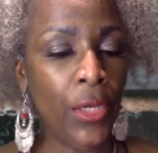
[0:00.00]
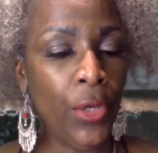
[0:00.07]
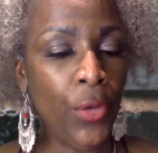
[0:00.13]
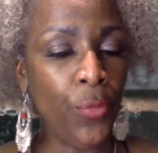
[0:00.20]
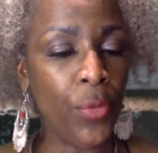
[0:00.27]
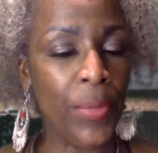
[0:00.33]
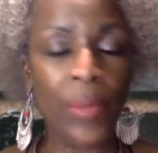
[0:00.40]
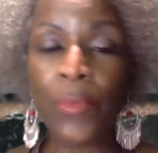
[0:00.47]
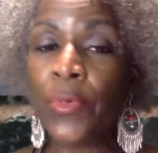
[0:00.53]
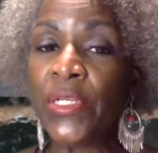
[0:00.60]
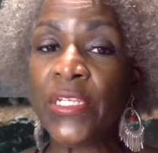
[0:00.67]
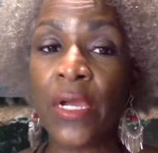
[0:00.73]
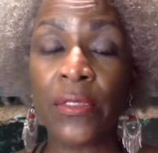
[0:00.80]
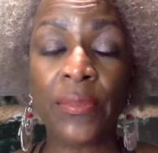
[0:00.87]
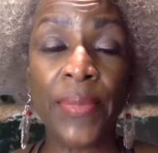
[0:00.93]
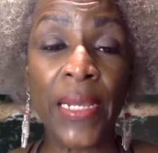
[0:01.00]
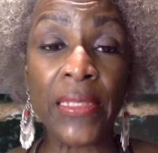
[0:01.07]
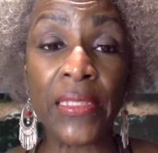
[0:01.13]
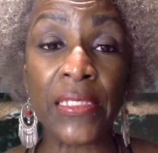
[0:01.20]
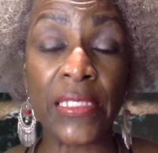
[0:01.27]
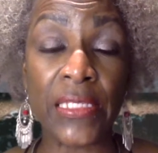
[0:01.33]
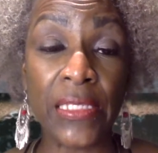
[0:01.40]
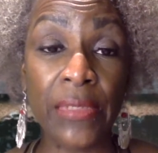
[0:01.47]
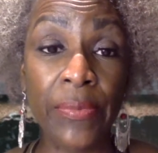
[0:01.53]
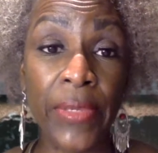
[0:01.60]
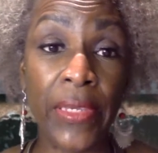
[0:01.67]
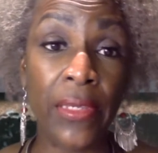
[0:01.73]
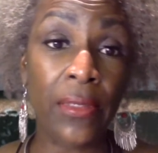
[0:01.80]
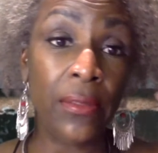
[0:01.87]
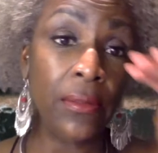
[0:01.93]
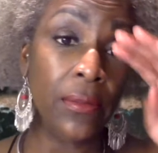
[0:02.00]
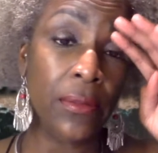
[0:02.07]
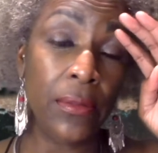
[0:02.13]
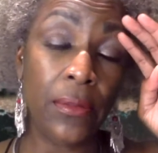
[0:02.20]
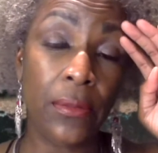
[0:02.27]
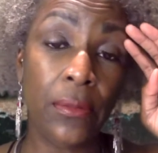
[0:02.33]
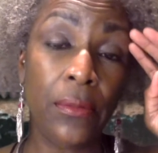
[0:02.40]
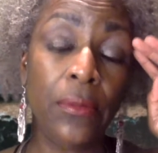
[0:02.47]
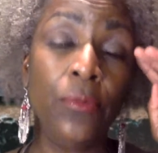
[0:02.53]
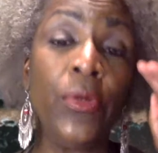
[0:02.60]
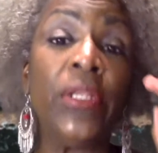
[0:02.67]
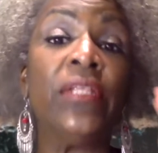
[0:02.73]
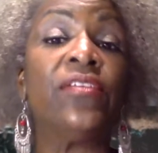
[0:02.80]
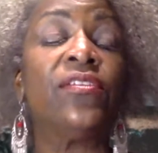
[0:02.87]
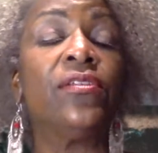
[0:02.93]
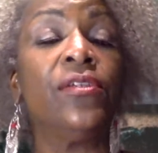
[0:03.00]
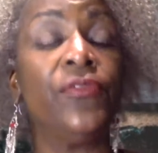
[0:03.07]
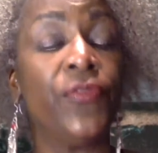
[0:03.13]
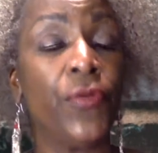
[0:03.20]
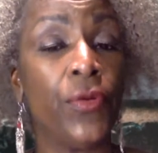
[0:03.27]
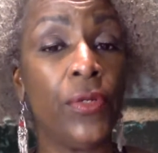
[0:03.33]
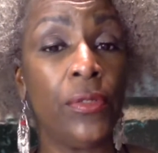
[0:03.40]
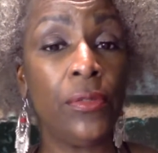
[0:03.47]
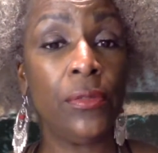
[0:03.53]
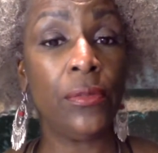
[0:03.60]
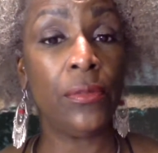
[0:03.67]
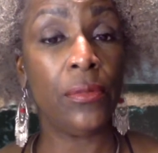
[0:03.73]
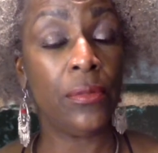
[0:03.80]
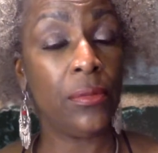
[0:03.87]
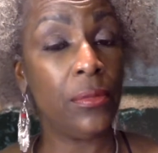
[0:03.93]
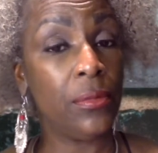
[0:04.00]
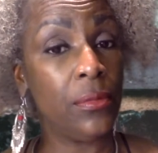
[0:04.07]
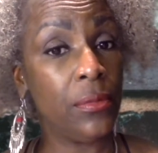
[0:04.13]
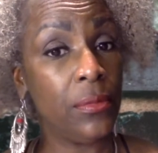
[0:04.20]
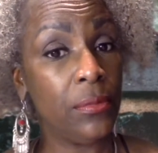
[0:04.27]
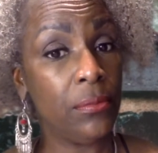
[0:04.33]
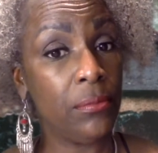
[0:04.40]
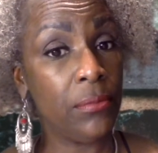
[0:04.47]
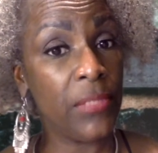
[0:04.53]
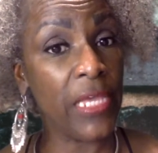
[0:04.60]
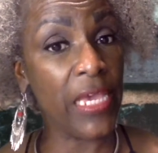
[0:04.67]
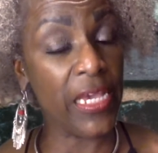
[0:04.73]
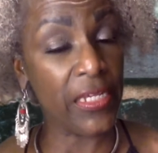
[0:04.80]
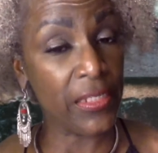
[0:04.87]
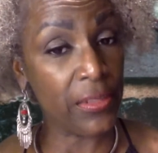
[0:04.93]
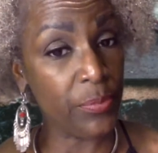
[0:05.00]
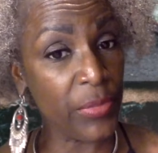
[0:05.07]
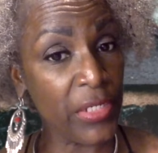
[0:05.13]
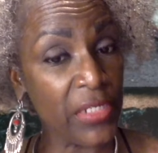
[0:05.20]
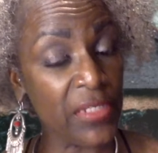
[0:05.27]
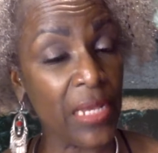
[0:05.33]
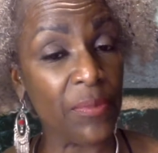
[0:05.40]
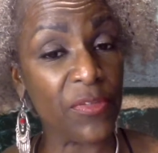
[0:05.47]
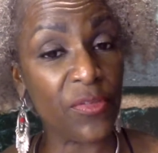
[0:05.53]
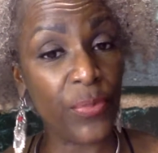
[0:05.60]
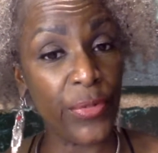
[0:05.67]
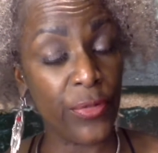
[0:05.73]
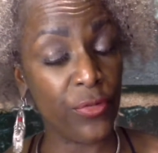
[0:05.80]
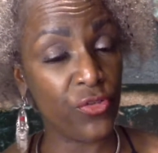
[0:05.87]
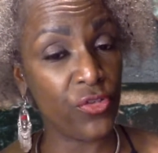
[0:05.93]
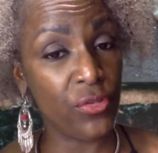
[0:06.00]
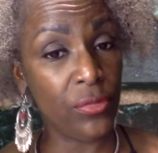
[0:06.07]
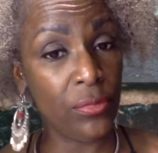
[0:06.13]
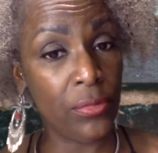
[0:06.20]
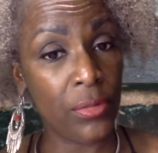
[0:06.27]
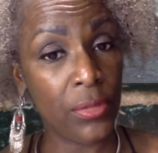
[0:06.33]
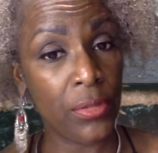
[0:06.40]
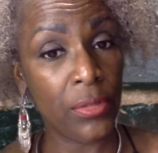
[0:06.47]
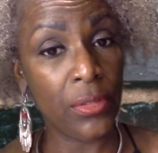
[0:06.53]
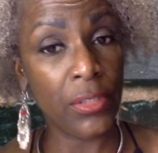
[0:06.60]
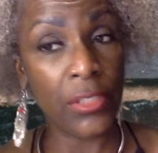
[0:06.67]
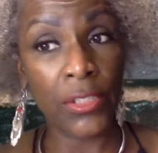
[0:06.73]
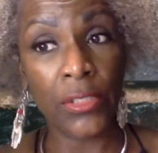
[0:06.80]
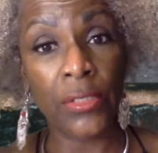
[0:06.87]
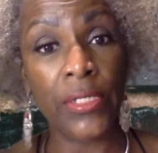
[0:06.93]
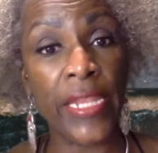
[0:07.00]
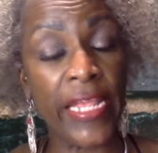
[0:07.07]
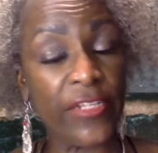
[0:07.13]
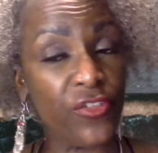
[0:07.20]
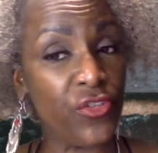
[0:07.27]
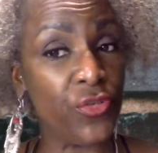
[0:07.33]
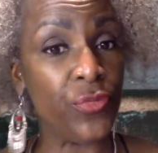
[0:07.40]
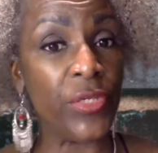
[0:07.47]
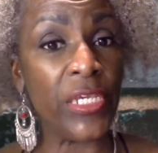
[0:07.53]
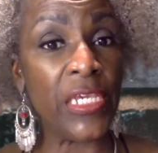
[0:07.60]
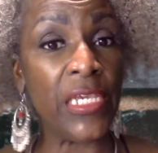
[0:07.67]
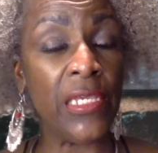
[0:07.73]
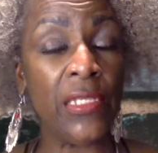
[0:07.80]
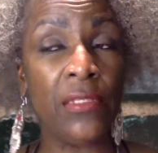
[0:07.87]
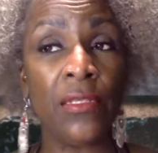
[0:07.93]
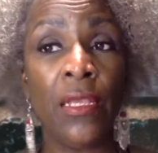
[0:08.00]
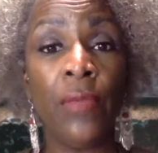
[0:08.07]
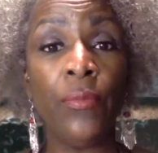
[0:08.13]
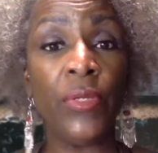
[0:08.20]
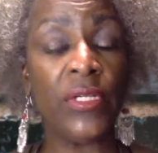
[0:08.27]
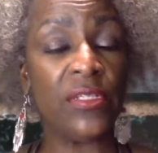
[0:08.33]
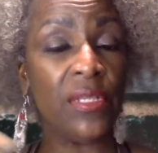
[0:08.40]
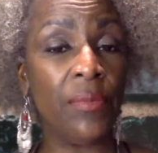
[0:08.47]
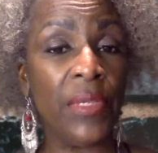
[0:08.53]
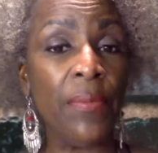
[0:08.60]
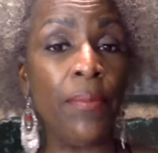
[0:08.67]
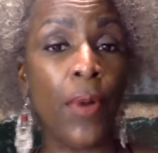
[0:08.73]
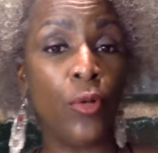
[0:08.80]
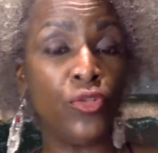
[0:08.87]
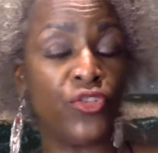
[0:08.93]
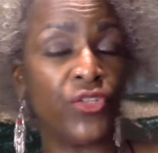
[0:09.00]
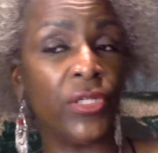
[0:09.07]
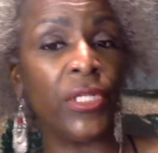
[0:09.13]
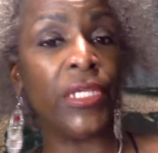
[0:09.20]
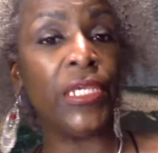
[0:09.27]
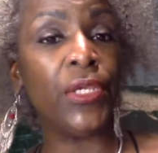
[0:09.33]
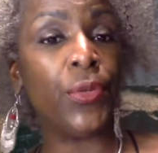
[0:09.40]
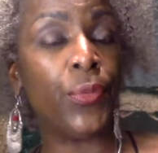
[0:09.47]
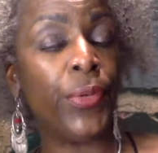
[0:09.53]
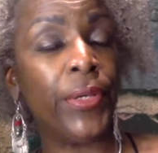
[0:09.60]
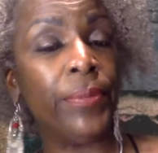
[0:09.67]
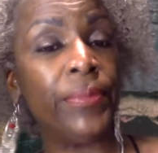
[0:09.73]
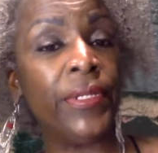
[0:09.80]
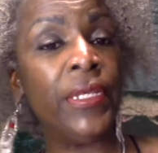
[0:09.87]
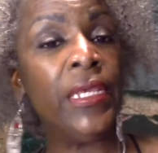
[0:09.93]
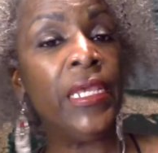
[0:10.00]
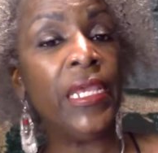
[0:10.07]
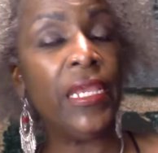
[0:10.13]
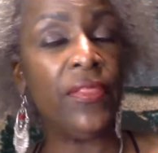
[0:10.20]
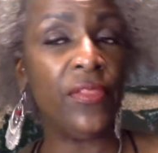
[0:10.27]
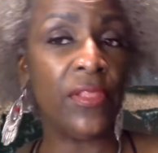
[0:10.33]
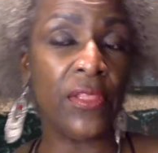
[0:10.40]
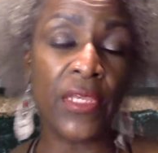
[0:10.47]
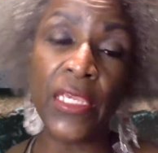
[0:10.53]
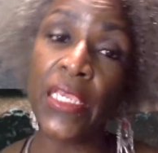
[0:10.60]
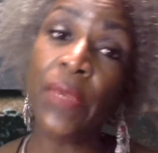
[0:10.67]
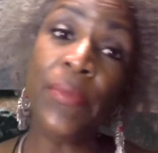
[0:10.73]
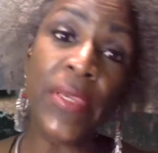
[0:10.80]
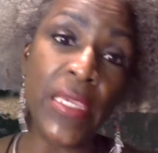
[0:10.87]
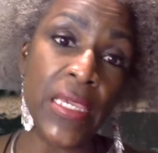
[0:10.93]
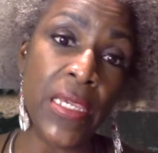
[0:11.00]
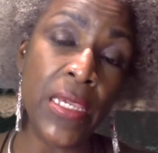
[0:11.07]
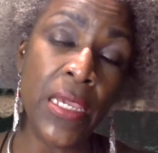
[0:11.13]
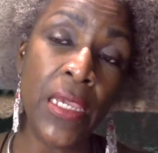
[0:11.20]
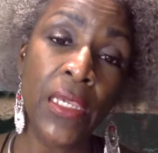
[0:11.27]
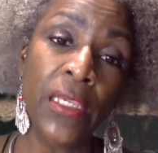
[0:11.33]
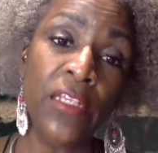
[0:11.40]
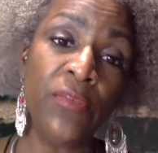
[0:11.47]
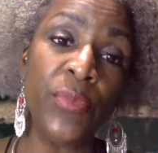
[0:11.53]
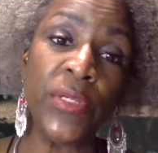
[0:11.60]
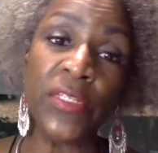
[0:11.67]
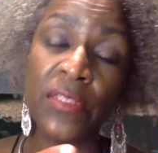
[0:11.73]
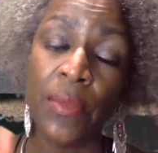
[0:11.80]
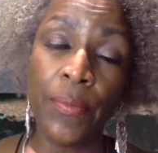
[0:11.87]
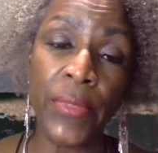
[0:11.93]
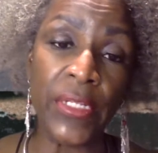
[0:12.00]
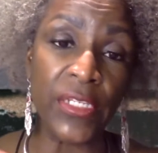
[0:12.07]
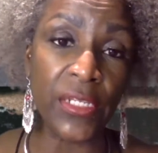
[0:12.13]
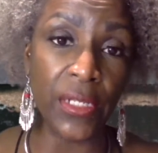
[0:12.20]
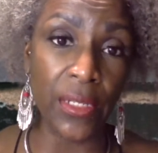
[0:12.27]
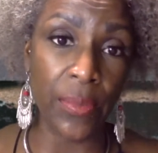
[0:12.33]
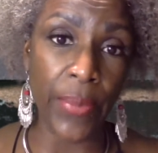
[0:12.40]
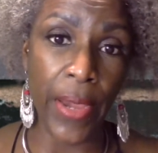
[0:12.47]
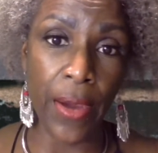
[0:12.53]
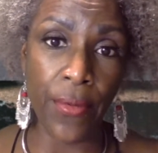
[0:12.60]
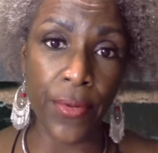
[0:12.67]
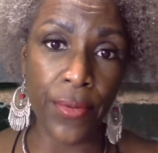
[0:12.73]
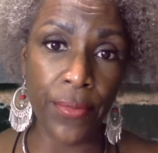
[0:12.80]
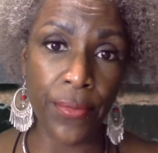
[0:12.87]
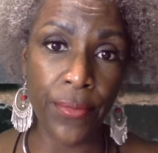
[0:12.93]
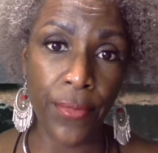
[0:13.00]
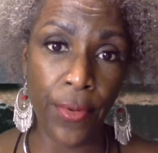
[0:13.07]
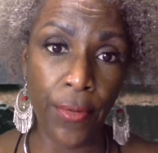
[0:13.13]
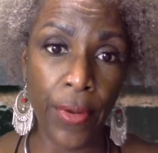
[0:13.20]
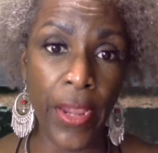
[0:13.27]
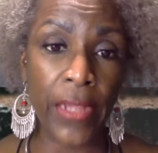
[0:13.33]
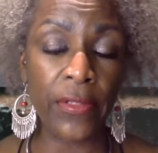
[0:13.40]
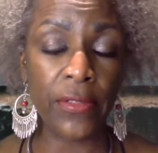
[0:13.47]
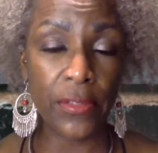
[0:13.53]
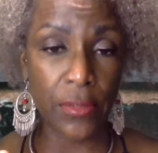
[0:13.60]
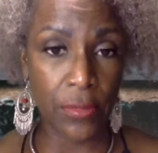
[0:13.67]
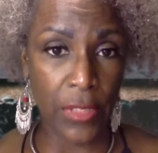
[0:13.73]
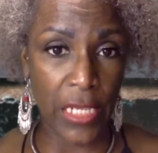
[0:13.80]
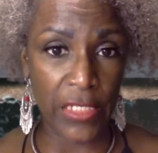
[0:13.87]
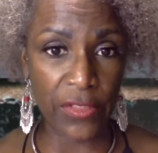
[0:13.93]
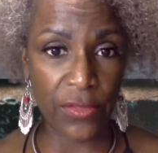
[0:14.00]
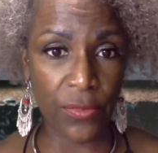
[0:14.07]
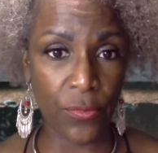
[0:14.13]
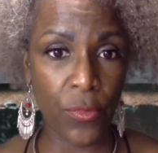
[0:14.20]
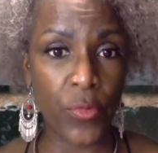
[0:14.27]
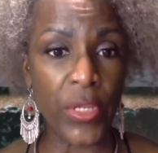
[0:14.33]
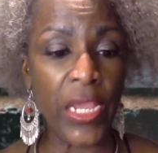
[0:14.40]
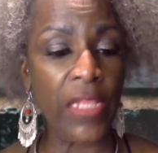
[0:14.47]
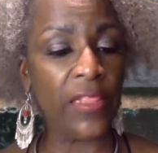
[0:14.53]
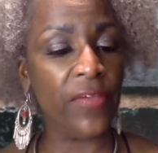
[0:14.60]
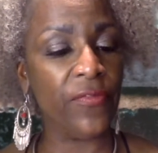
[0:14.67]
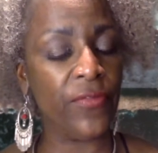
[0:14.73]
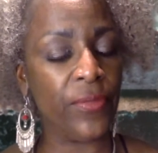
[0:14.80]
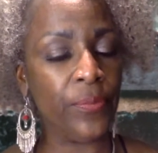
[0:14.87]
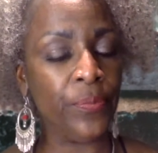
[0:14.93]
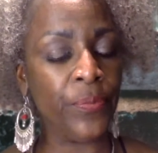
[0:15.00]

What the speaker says: remember we talked about the see me, what it stood for? The S, because I'm spiritual. The next 2 E's, because I'm emotionally equipped. And then the M-E is because I'm mentally empowered. All right? So that's where we got that from.